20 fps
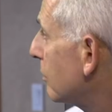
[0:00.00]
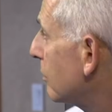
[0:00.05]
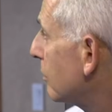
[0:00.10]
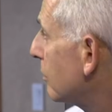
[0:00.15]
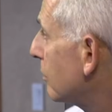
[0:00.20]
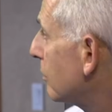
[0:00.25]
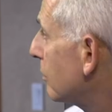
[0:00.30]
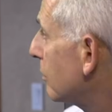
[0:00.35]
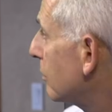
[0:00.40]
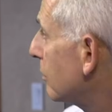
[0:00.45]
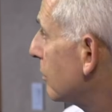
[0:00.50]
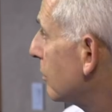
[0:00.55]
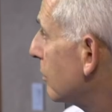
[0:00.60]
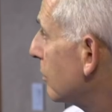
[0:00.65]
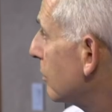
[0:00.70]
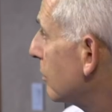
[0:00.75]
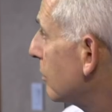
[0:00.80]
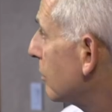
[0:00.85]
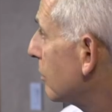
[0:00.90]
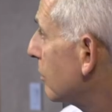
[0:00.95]

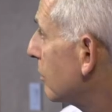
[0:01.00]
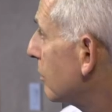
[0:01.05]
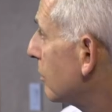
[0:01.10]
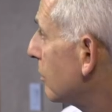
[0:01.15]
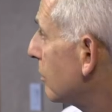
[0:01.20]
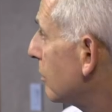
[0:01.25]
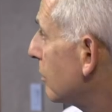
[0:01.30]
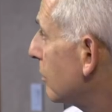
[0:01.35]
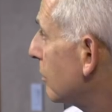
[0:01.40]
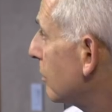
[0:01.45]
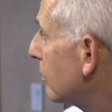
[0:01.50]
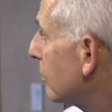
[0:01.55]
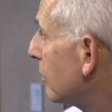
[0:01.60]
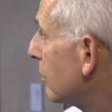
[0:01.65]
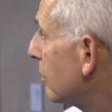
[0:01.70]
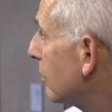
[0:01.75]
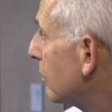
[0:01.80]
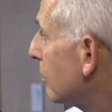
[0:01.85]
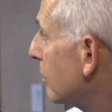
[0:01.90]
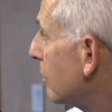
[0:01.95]

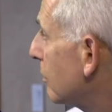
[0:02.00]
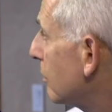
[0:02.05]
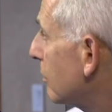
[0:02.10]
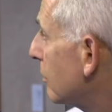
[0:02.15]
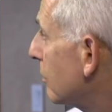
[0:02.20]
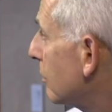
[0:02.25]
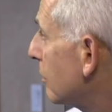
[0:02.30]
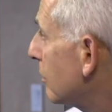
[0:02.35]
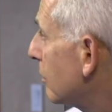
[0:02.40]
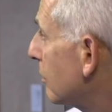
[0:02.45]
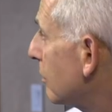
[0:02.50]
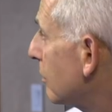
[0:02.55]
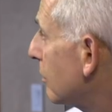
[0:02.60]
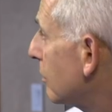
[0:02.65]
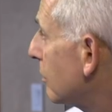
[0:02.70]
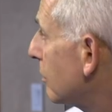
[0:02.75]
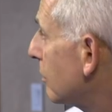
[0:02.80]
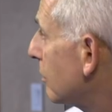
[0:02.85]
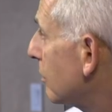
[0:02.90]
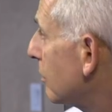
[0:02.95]

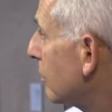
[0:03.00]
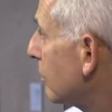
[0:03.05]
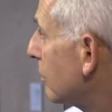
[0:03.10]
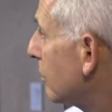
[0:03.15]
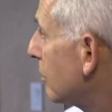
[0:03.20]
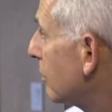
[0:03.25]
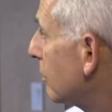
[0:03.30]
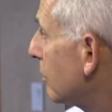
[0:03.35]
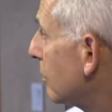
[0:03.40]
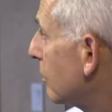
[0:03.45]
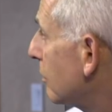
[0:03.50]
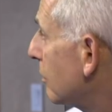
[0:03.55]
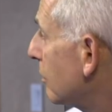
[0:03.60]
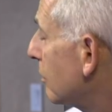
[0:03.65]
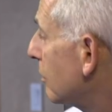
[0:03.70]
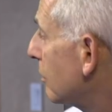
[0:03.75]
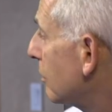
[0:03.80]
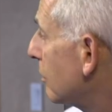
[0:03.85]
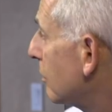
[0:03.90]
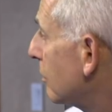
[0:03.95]

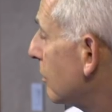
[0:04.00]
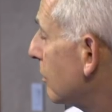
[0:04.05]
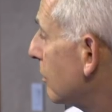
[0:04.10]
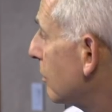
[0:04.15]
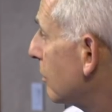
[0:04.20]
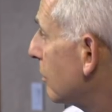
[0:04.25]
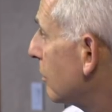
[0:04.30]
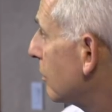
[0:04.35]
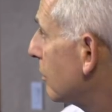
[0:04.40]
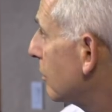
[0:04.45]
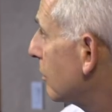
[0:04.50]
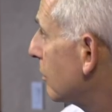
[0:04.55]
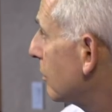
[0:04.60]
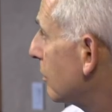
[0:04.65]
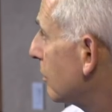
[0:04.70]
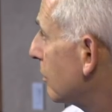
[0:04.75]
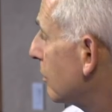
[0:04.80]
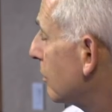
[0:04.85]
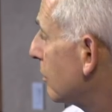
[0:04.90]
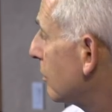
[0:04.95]

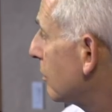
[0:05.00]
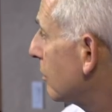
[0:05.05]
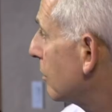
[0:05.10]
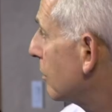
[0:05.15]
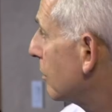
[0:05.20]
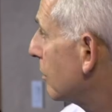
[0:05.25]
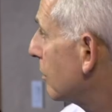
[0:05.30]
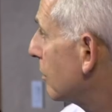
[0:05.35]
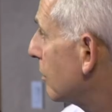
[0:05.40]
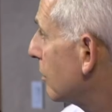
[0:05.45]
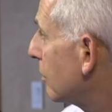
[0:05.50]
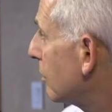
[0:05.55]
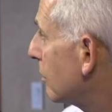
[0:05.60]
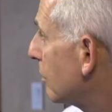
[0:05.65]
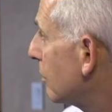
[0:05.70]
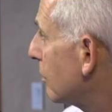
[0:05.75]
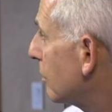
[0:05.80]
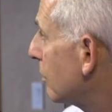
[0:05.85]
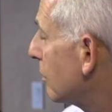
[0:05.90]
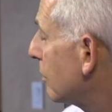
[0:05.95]

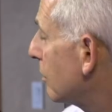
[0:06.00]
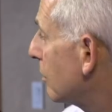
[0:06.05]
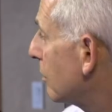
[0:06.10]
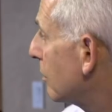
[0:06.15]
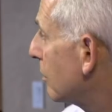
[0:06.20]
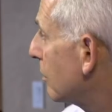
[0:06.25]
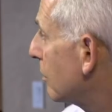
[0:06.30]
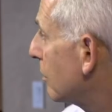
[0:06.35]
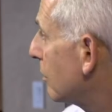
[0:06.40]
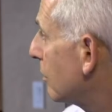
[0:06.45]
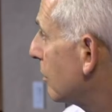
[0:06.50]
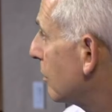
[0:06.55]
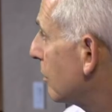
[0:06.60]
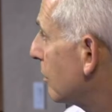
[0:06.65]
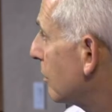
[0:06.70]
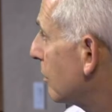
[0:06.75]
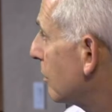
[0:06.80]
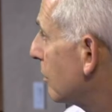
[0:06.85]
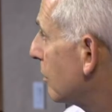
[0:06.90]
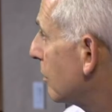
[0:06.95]

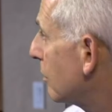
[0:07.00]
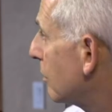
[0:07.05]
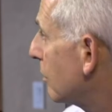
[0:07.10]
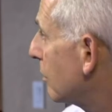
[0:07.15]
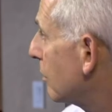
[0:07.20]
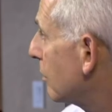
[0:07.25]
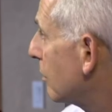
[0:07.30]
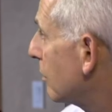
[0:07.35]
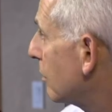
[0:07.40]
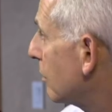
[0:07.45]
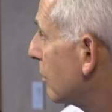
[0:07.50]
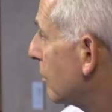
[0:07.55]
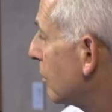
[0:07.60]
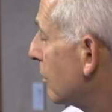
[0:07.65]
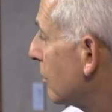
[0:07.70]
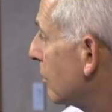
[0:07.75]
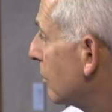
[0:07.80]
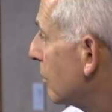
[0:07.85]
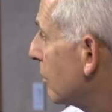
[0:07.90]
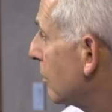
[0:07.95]

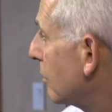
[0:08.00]
The person shown says nothing.